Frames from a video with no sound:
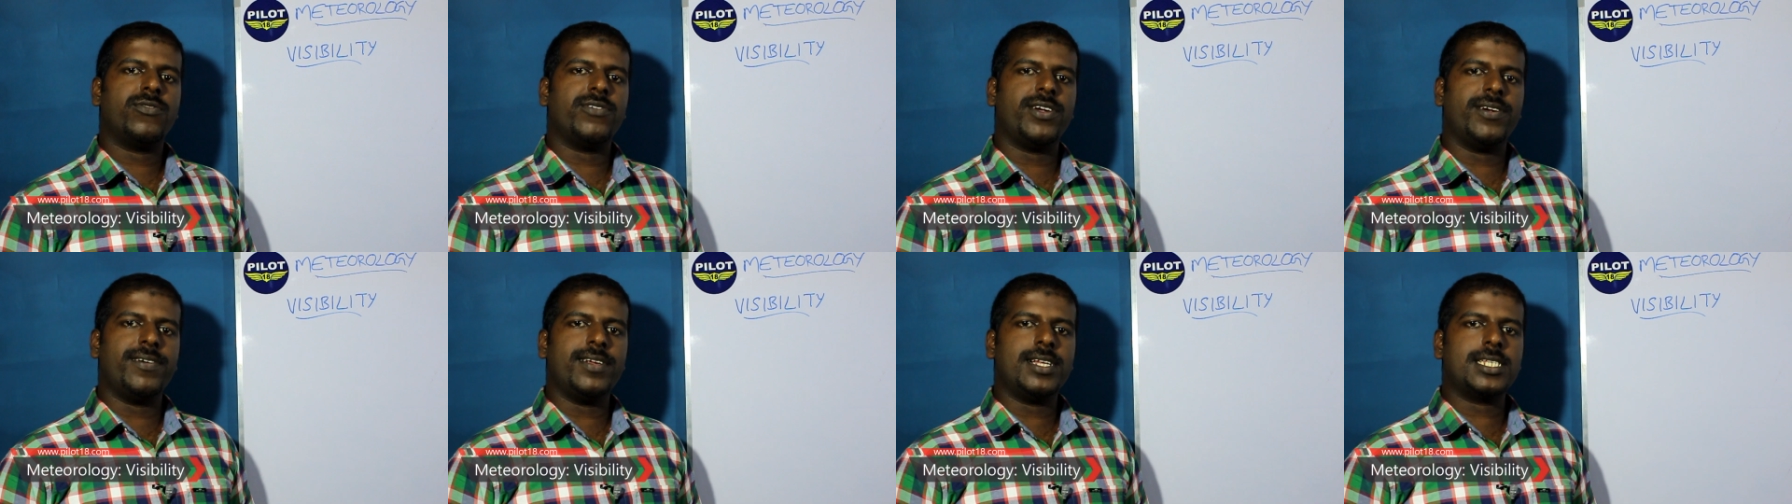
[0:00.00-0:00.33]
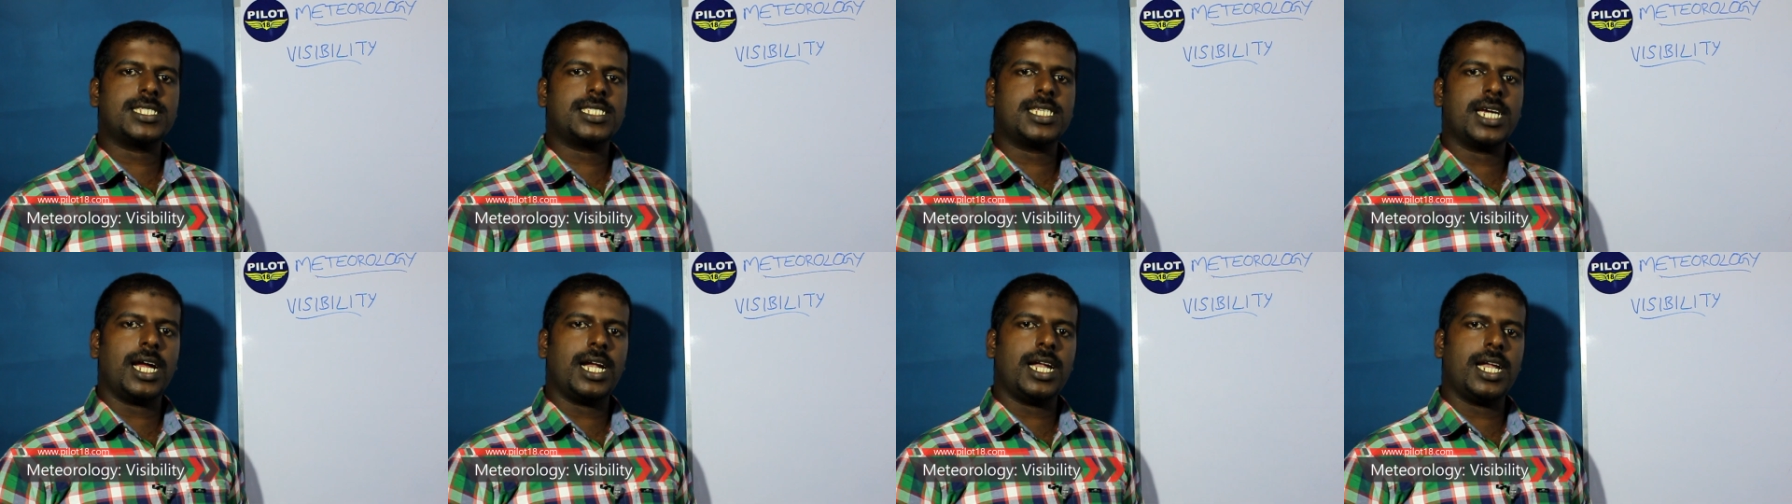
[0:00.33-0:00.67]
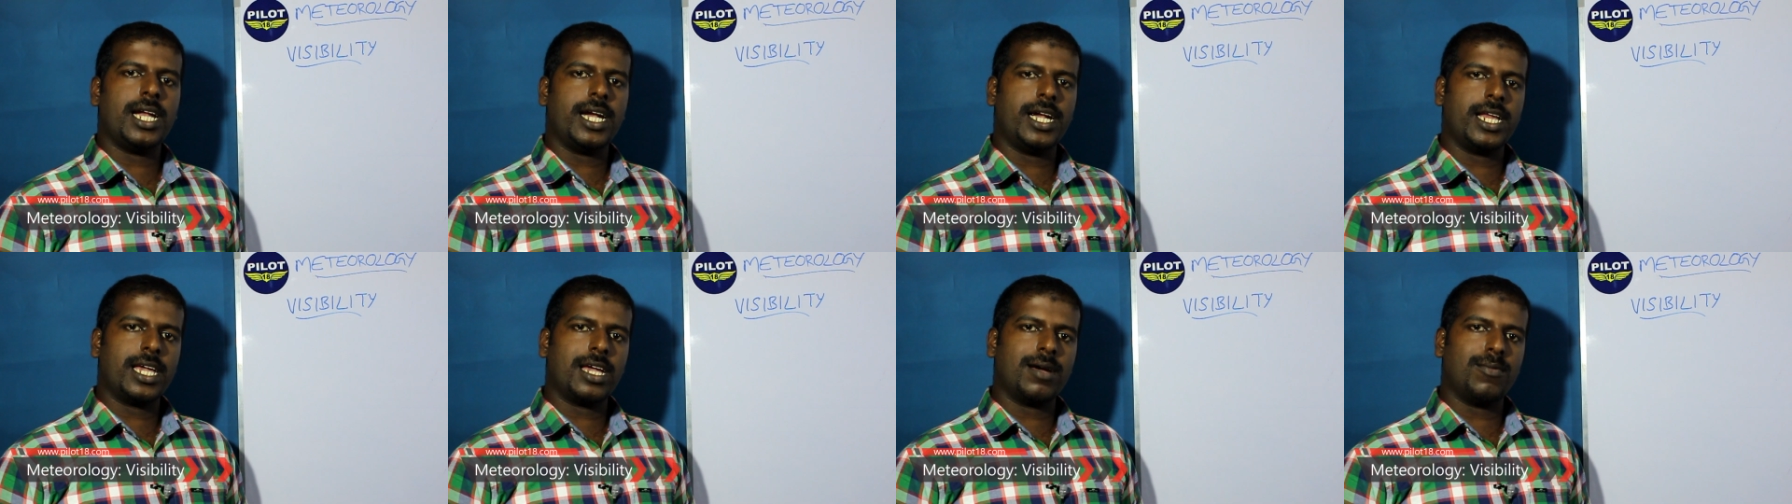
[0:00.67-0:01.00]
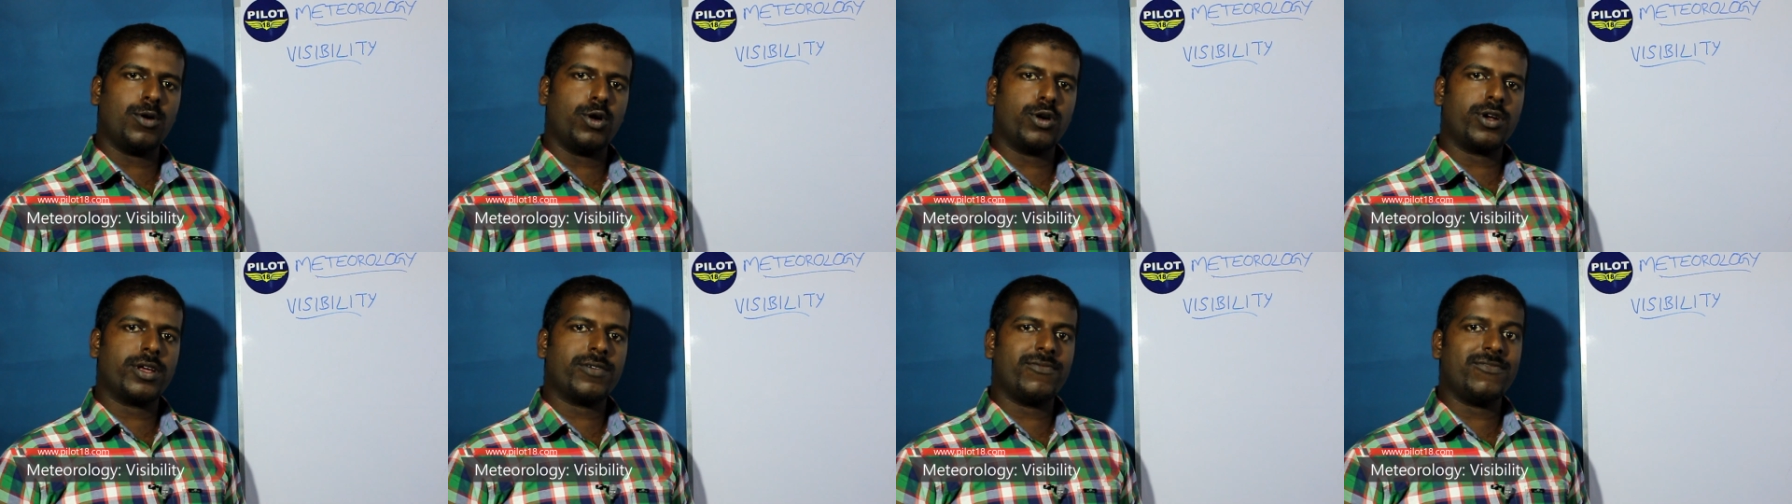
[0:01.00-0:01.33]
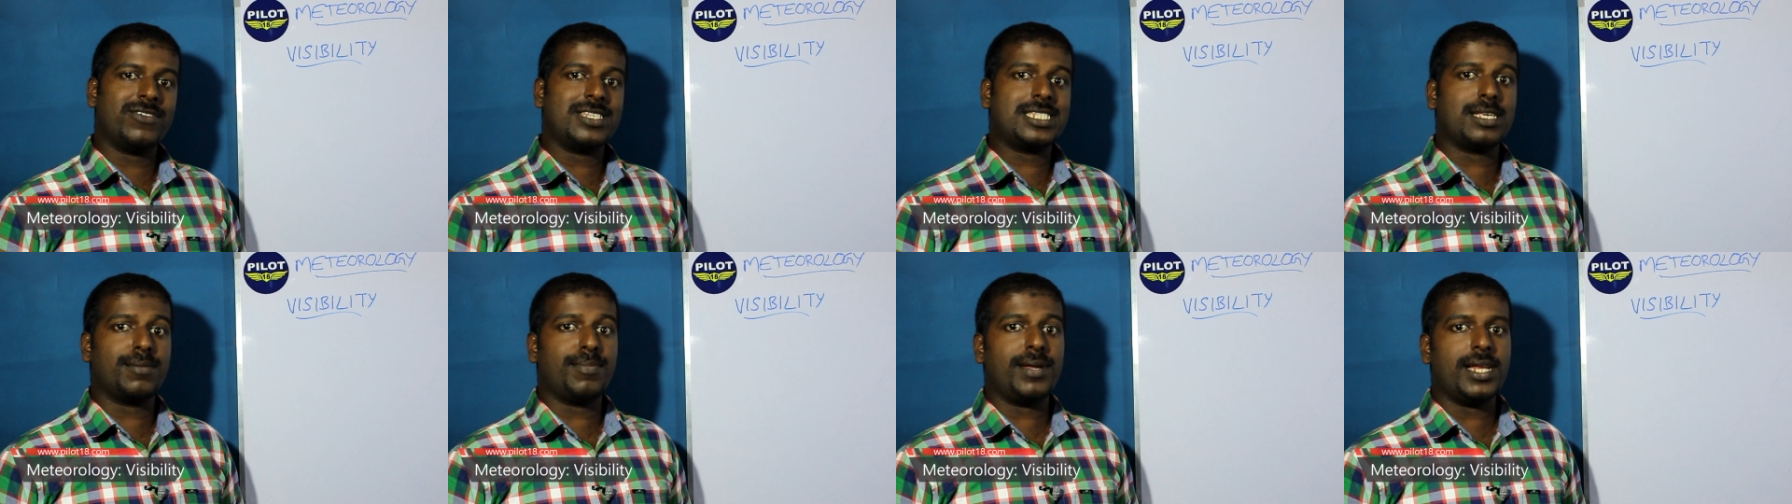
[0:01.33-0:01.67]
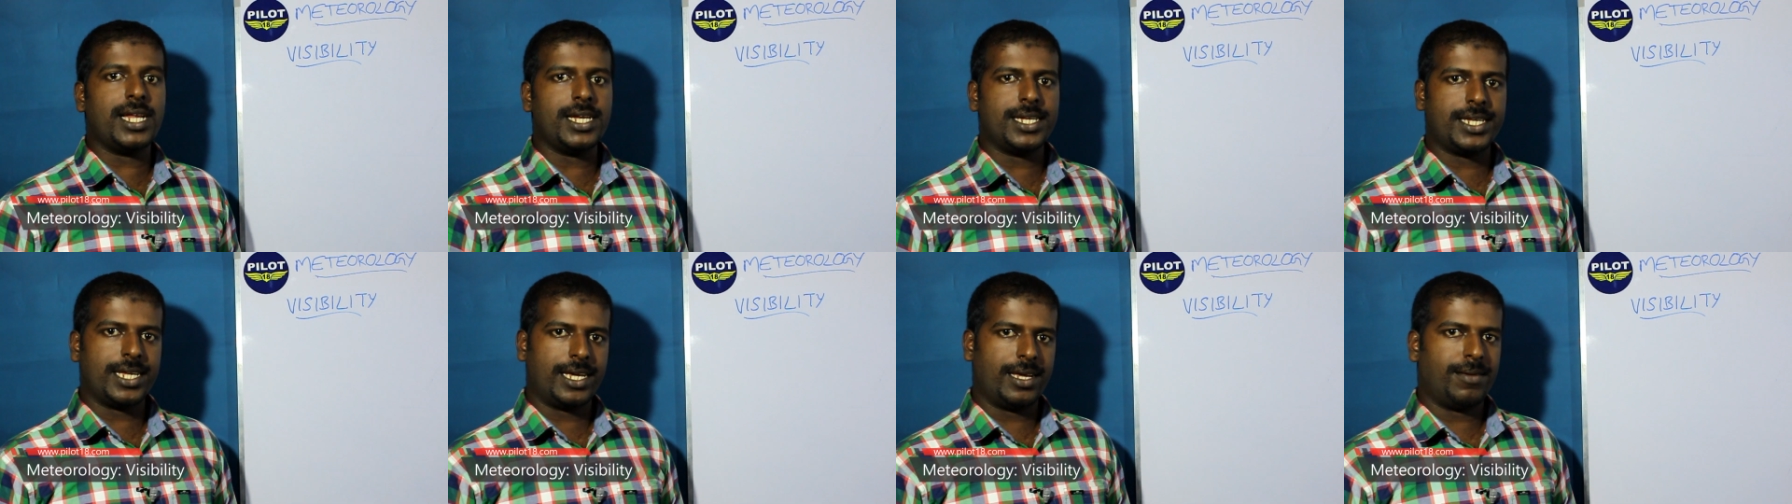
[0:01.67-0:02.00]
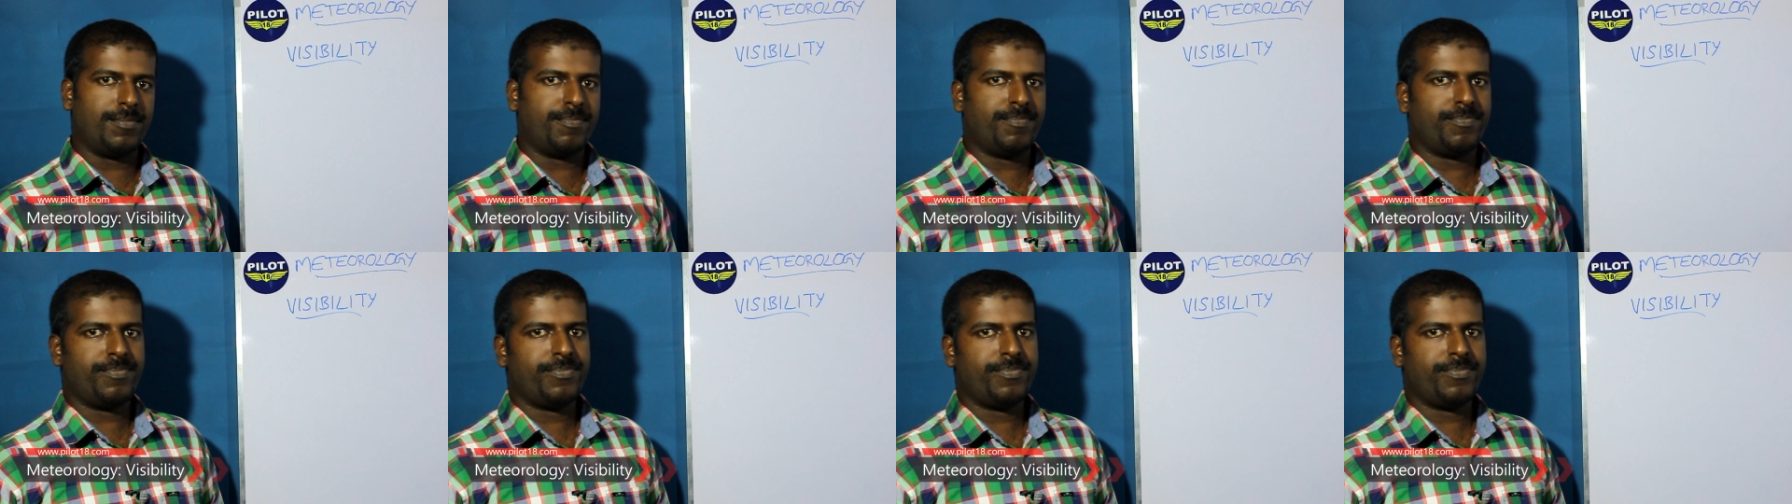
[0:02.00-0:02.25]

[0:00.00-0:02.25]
we will start learning about visibility.